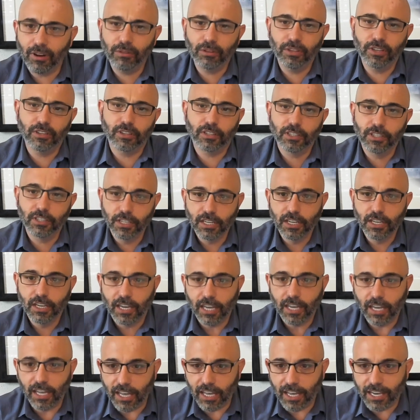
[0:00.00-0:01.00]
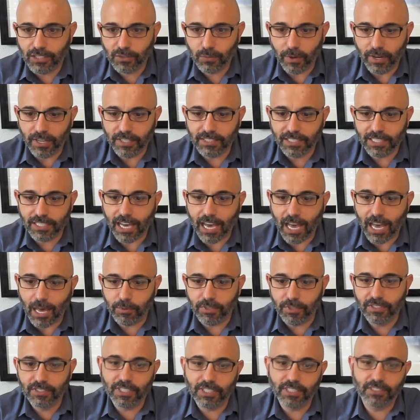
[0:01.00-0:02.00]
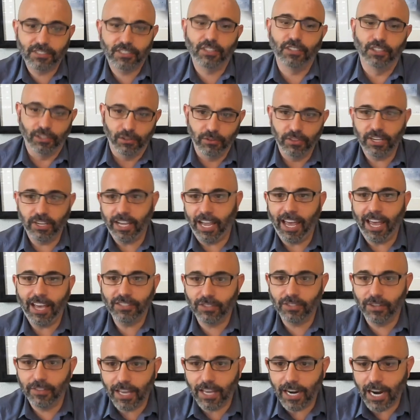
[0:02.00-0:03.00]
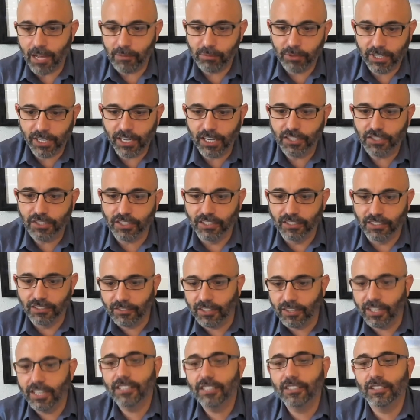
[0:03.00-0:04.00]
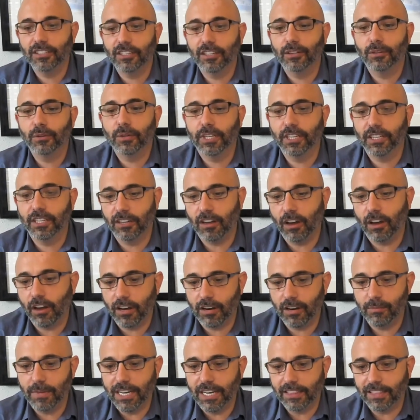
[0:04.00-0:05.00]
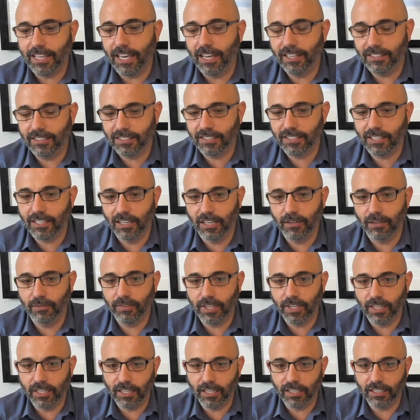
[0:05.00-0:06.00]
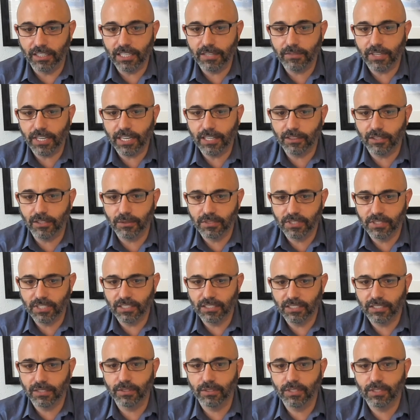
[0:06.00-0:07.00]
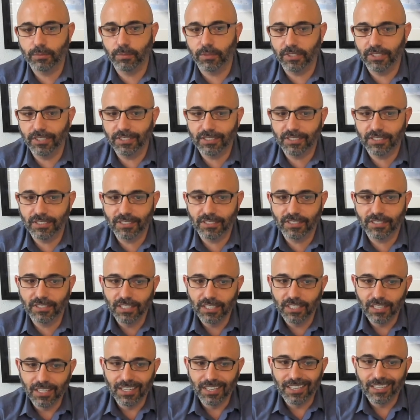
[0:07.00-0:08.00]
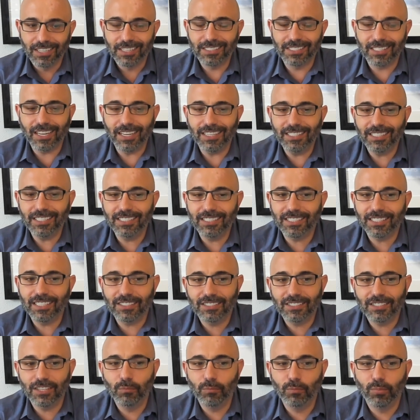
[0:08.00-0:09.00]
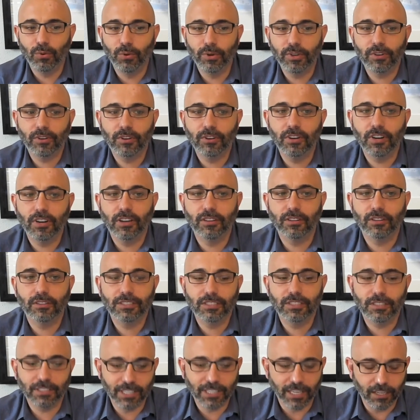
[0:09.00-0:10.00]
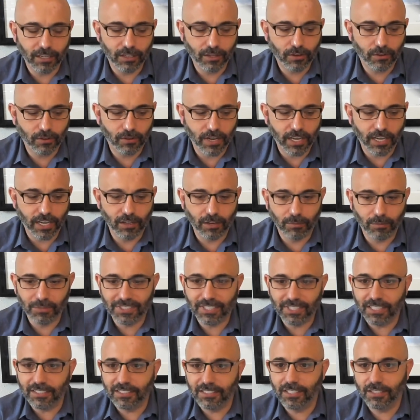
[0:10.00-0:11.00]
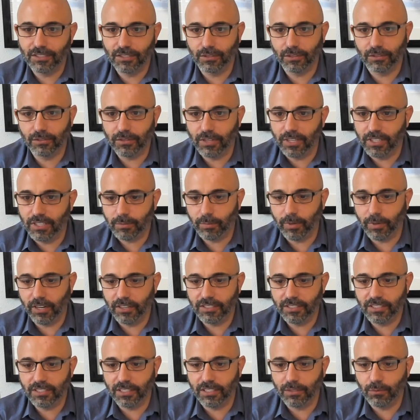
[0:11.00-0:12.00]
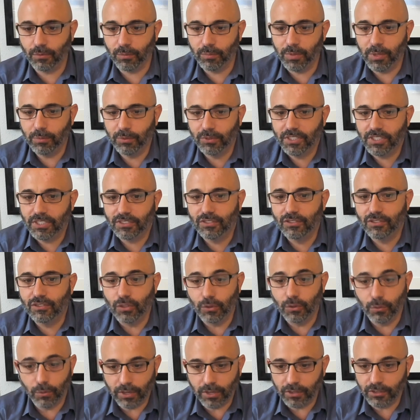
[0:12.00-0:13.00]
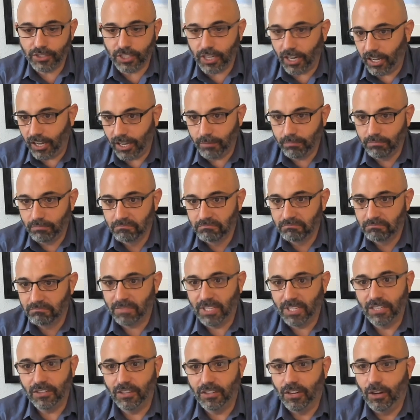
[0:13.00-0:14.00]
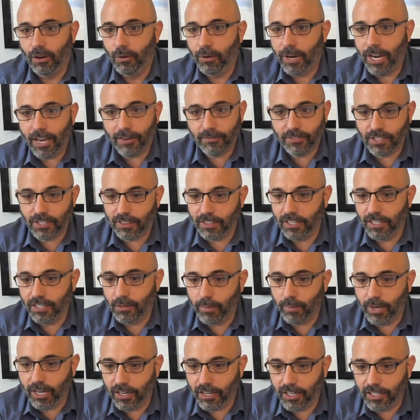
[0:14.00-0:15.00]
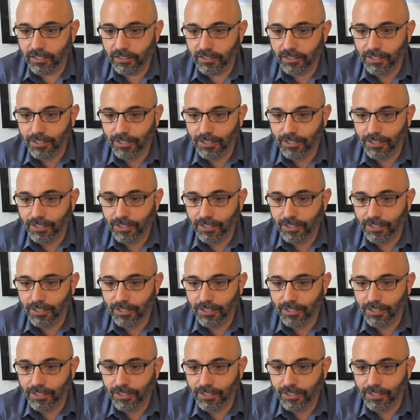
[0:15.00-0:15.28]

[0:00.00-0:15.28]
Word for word: look, uh, X, Y, and Z happens. Let's clear the cache on that application, right? You know, and automate that to kind of uh, alleviate those sets of experiences. Because the idea is at some point or another to kind of create almost that digital transparency where people just do their job and don't have to think about it,